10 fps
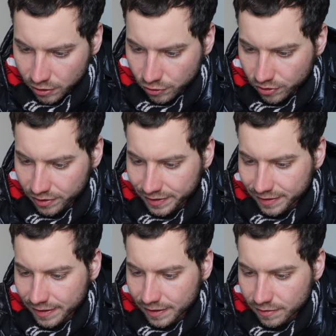Currently,
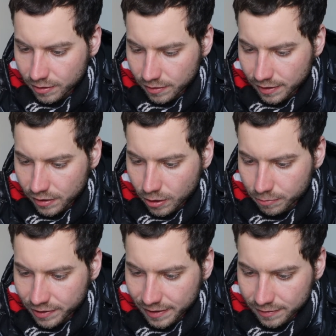the
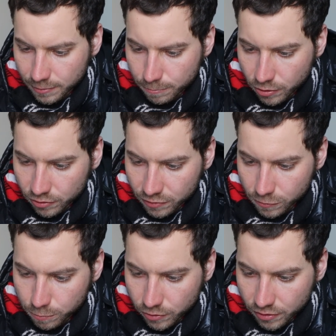income tax
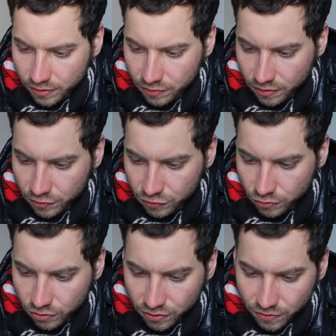imposes burdens on
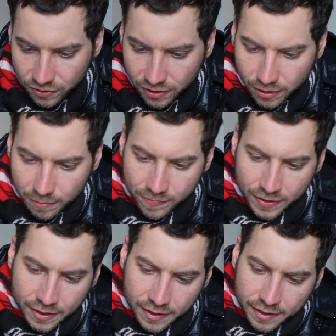source of income,
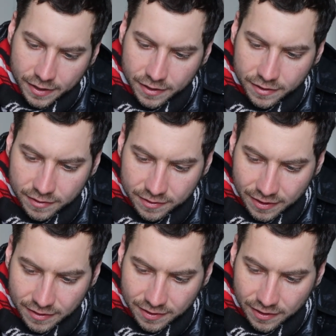and the
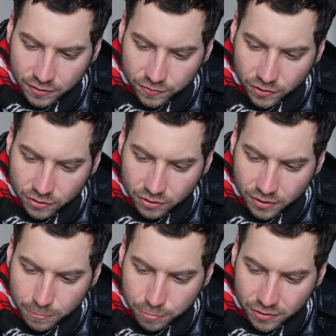estate tax falls
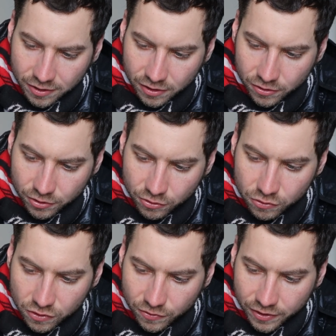on a particular
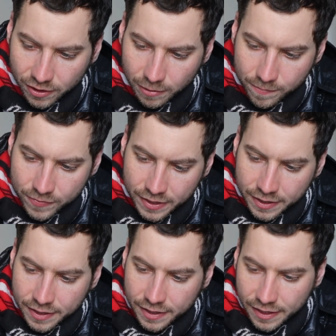use of income.
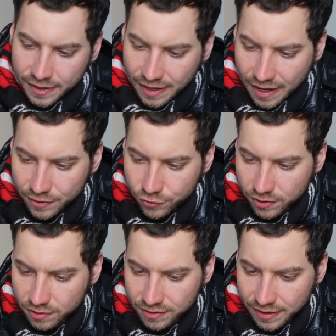In
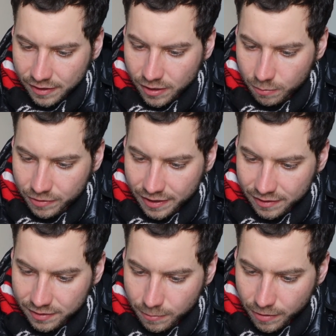contrast, the income
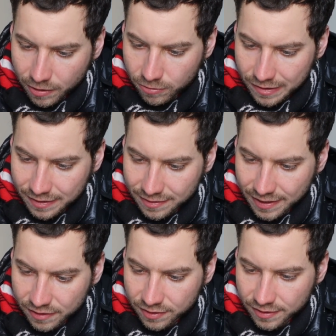tax combined with a
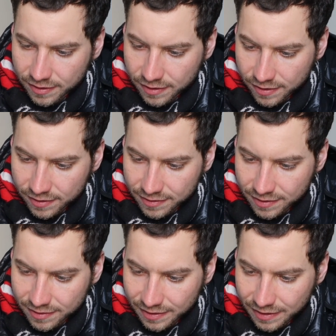tax on
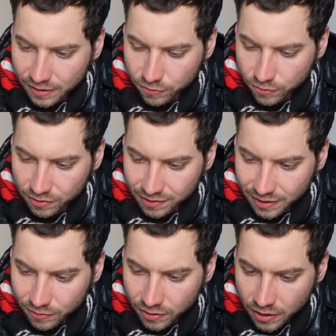inheritance and gifts
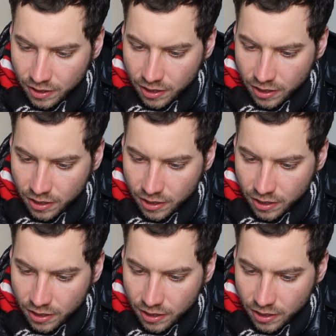received